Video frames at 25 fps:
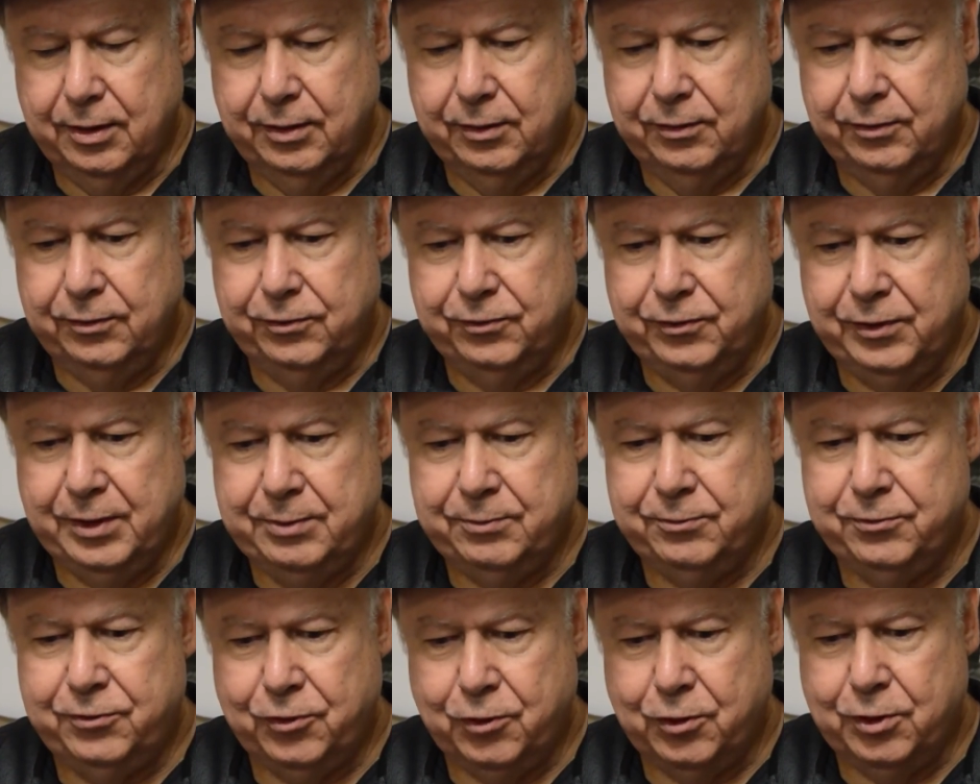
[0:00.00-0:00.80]

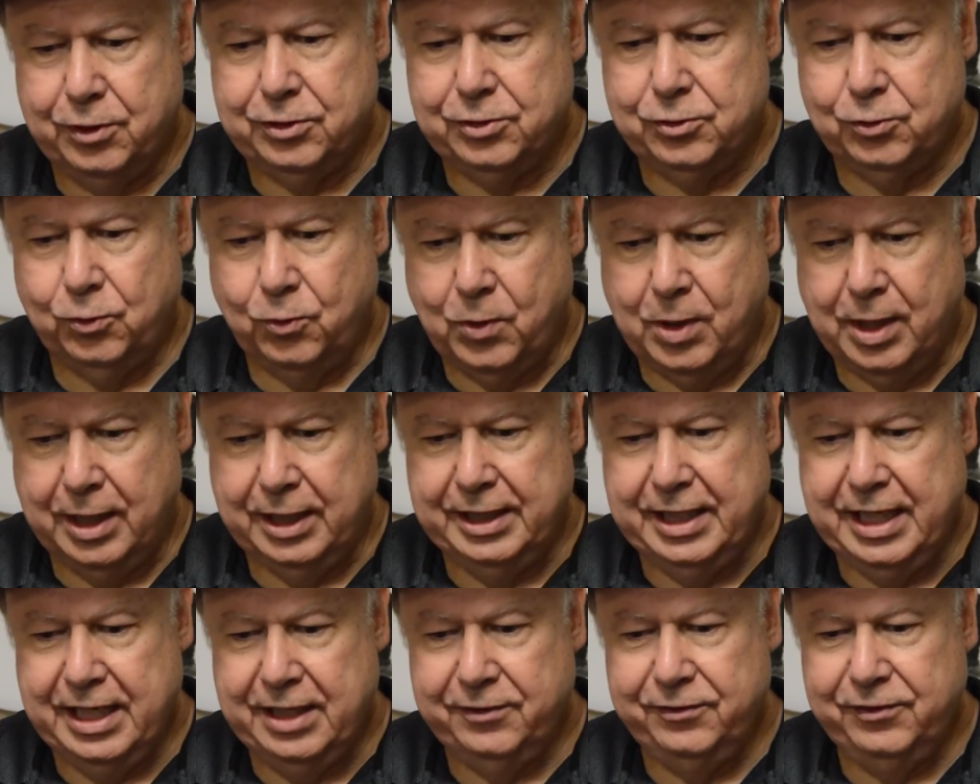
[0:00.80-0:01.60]
FemForce
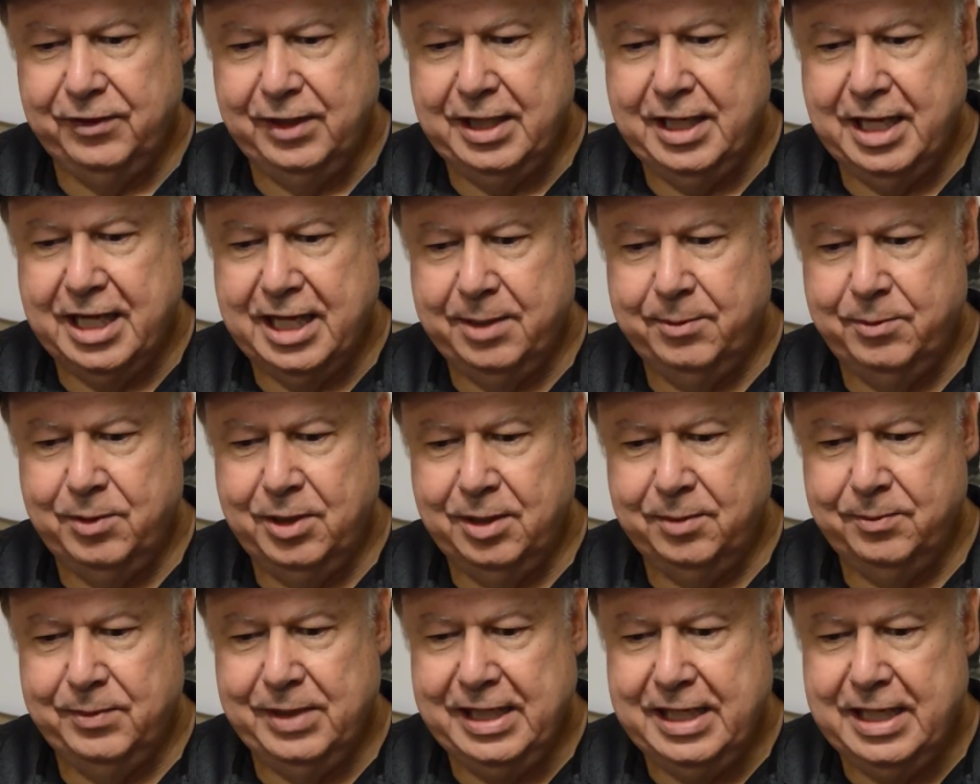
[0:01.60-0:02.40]
One,
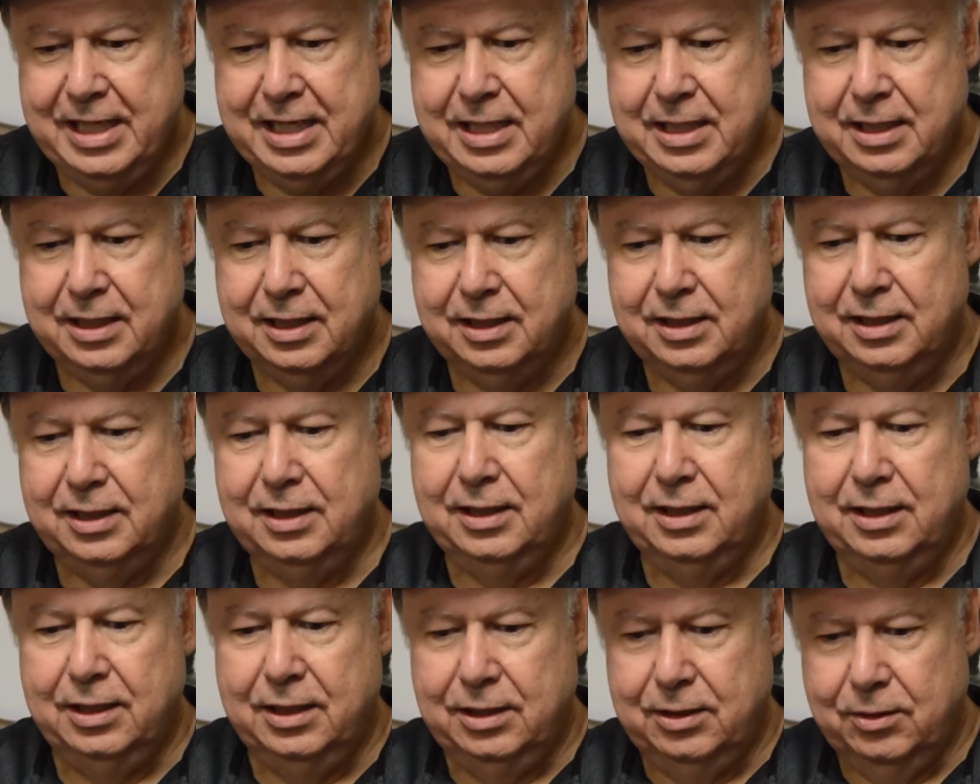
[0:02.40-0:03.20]
F-E-M-M-E,
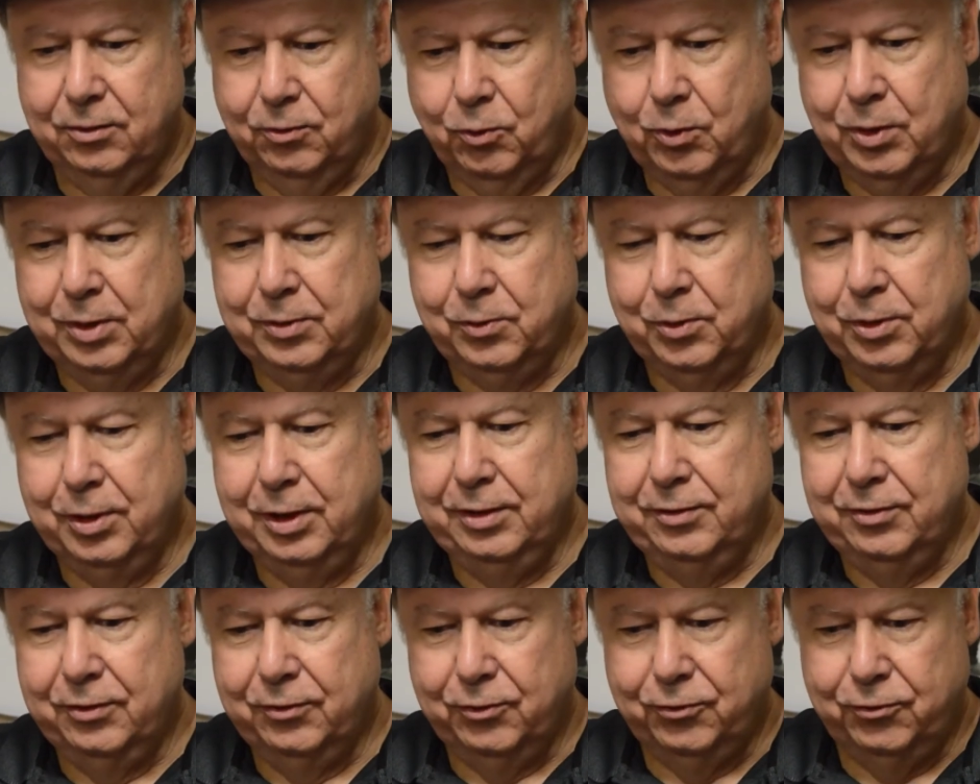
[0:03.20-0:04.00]
one
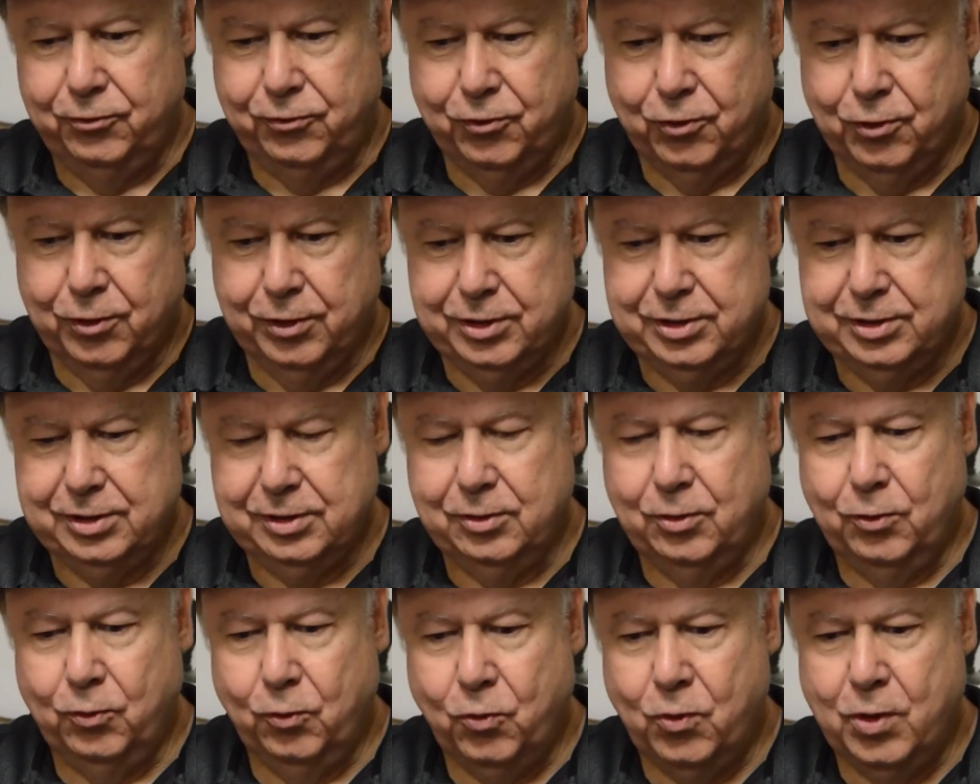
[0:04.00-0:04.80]
word, Force
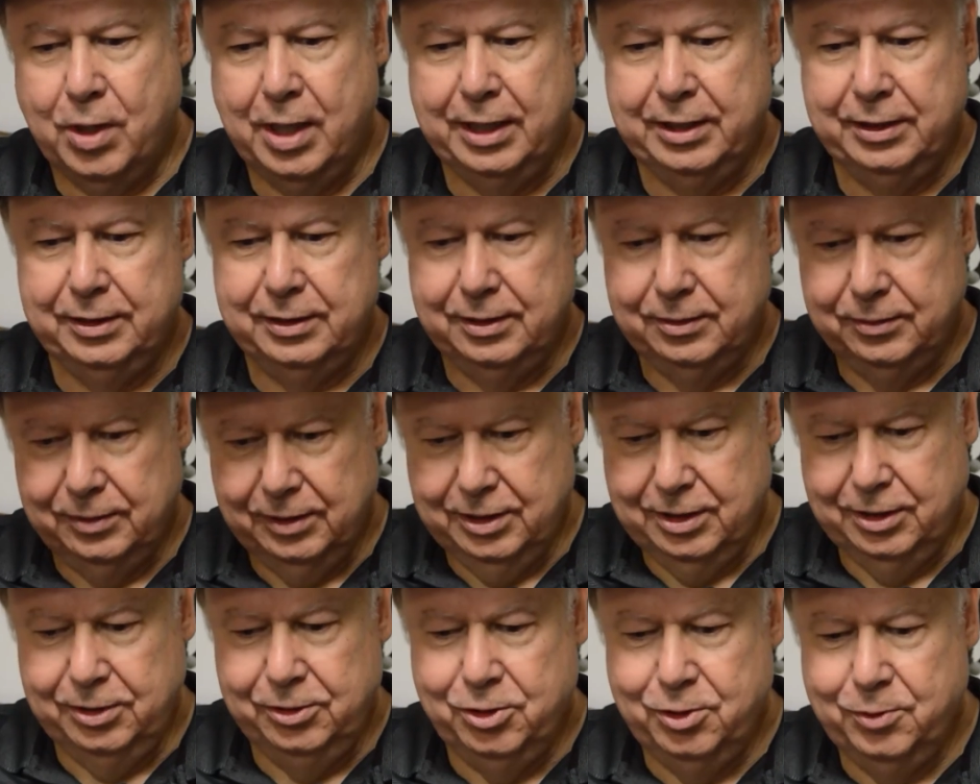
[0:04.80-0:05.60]
One,
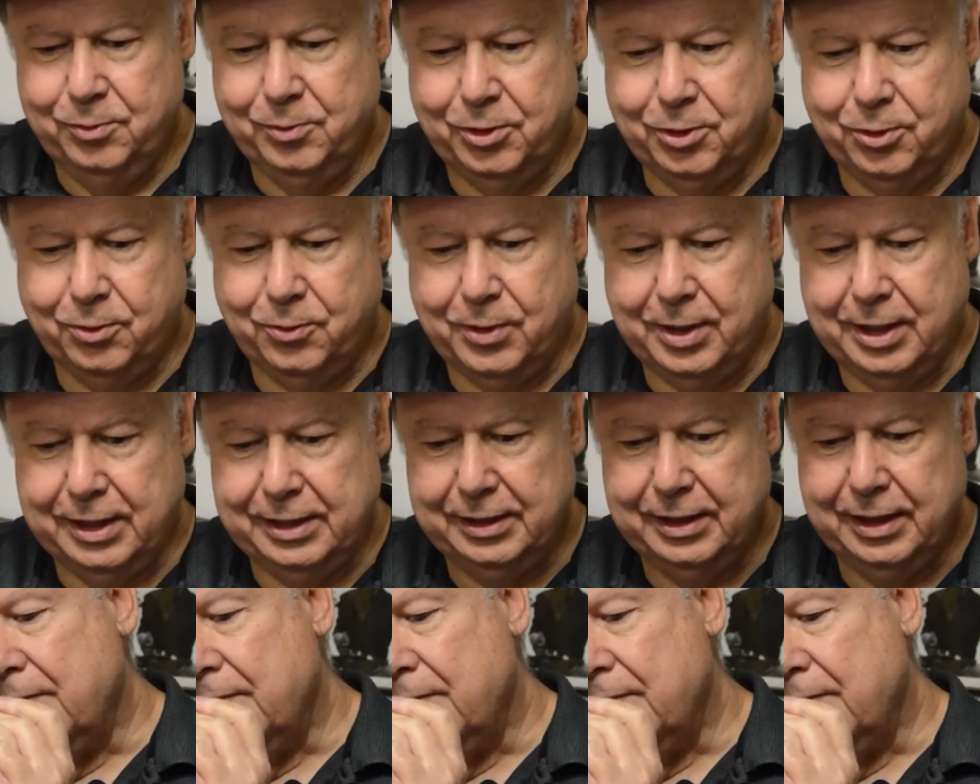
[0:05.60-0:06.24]
the numeral 1.